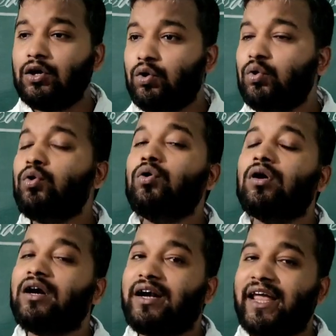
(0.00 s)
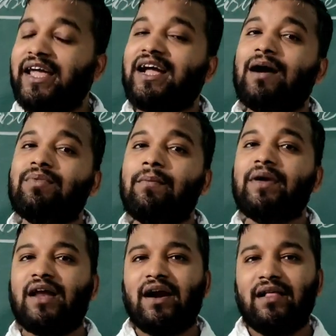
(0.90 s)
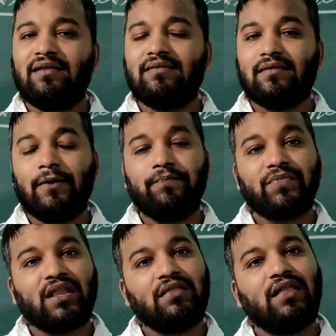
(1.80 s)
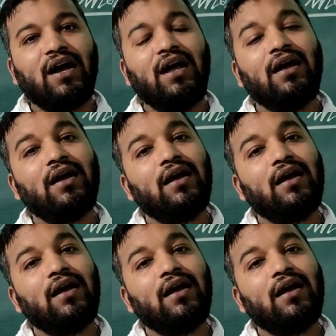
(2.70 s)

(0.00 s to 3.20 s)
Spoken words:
to take up the minerals, the